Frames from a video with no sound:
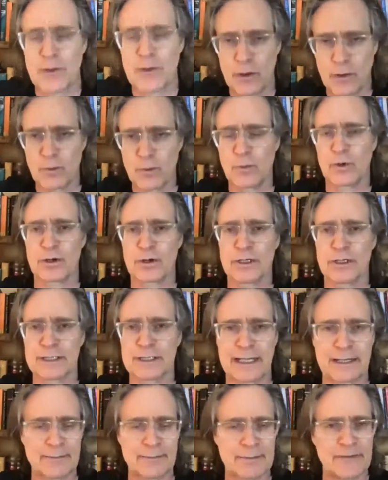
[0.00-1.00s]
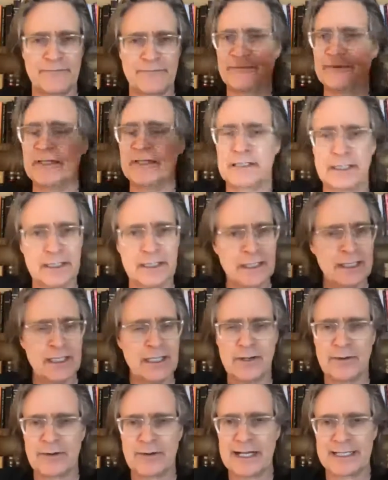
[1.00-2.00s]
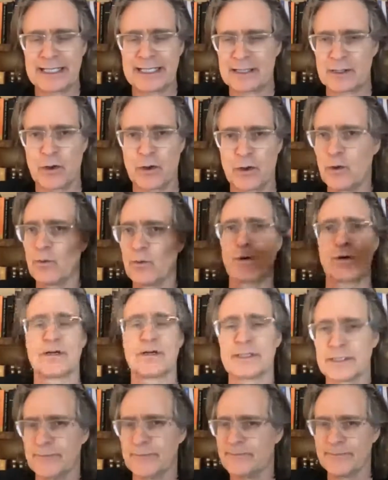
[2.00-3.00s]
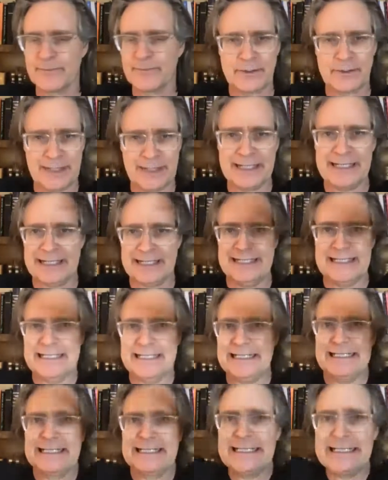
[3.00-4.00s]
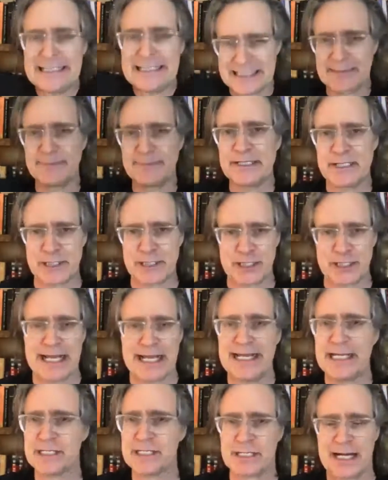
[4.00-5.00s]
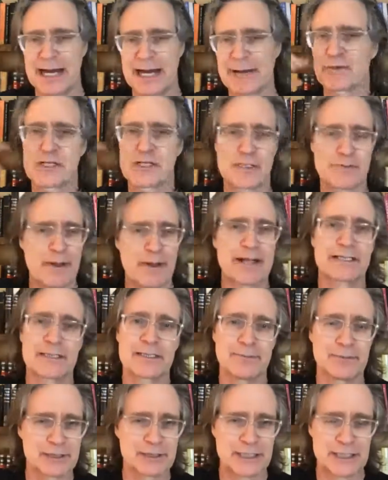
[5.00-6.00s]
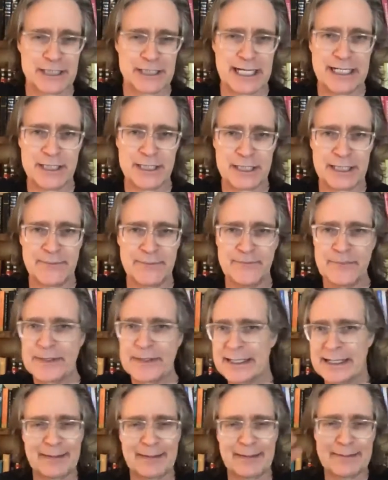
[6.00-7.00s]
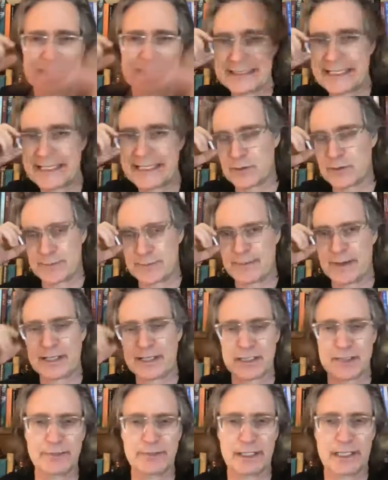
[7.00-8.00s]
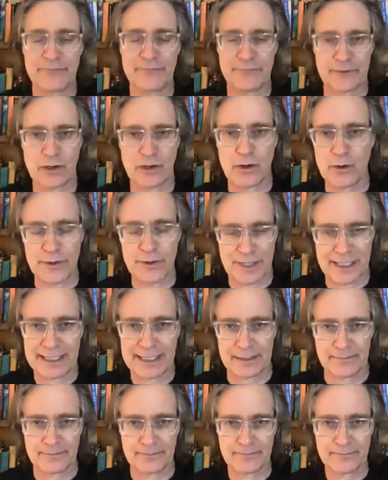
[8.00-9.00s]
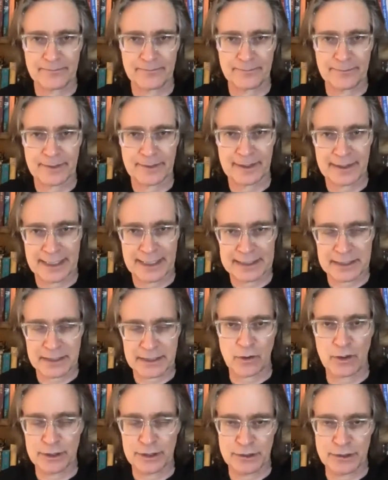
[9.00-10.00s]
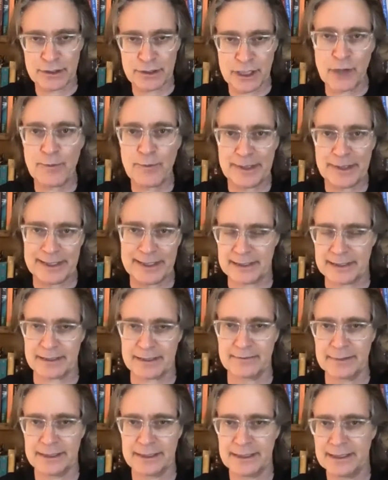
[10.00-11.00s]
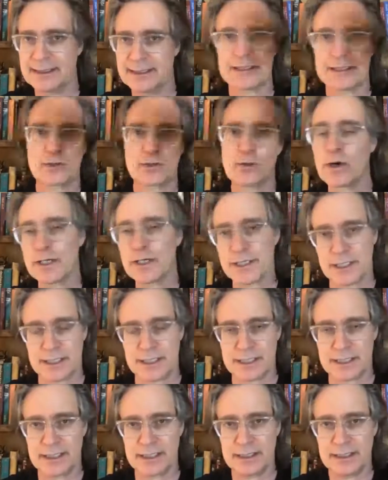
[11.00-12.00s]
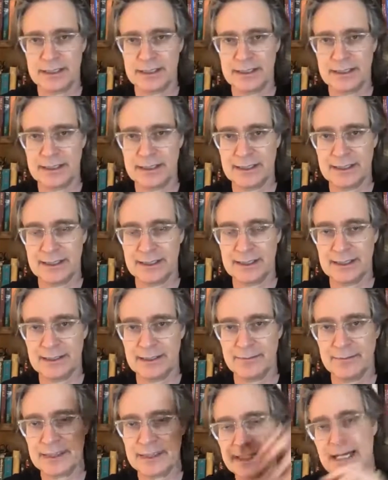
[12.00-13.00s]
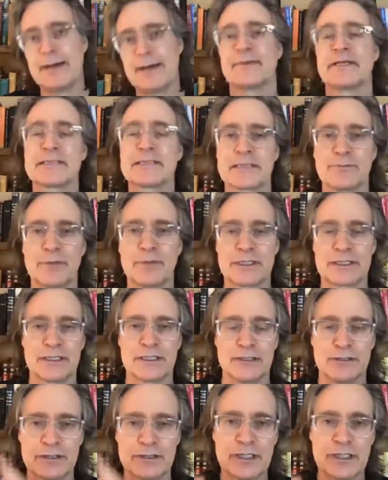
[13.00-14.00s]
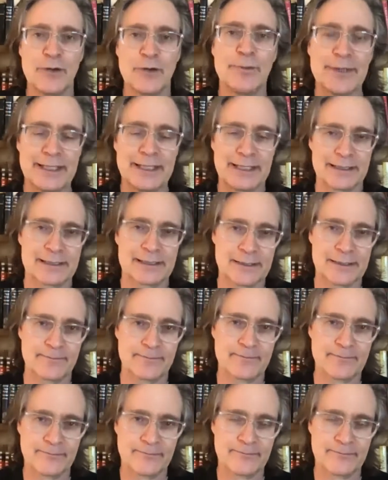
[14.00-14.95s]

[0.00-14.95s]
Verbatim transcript: the whole world, and I'm gonna feel, right, that the whole world, right, needs to be changed, and I'm responsible to change it, and I'm gonna take responsibility for the whole thing. That's called utopianism. That's gorgeous. But communism was utopianism,